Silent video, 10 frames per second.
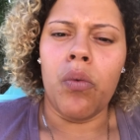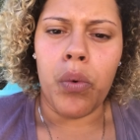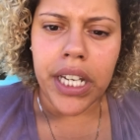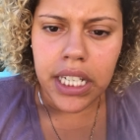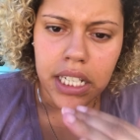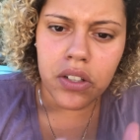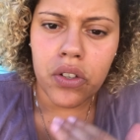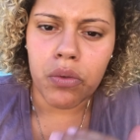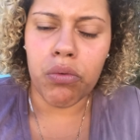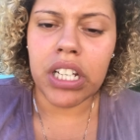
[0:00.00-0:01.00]
we need
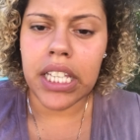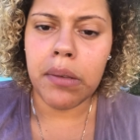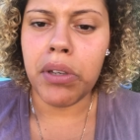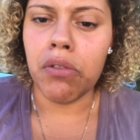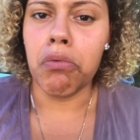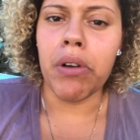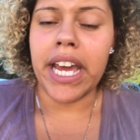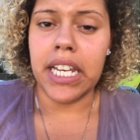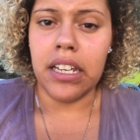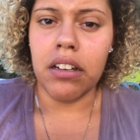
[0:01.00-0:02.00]
to really be
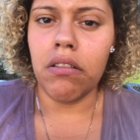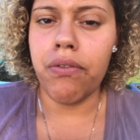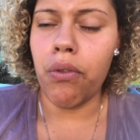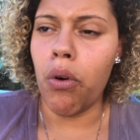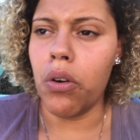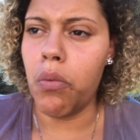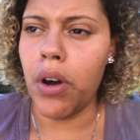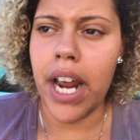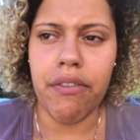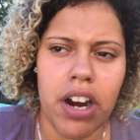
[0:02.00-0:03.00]
ready for
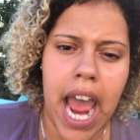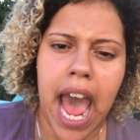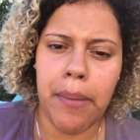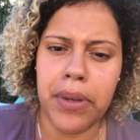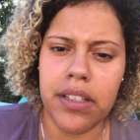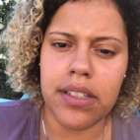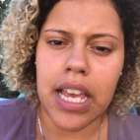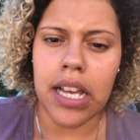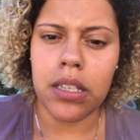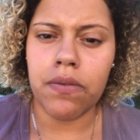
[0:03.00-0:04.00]
whatever happens
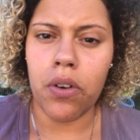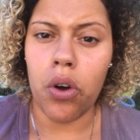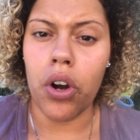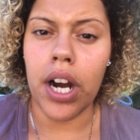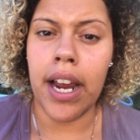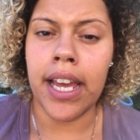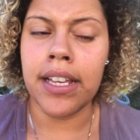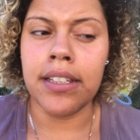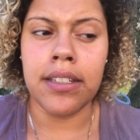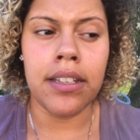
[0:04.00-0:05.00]
as far
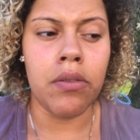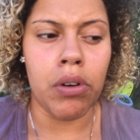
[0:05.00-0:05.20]
as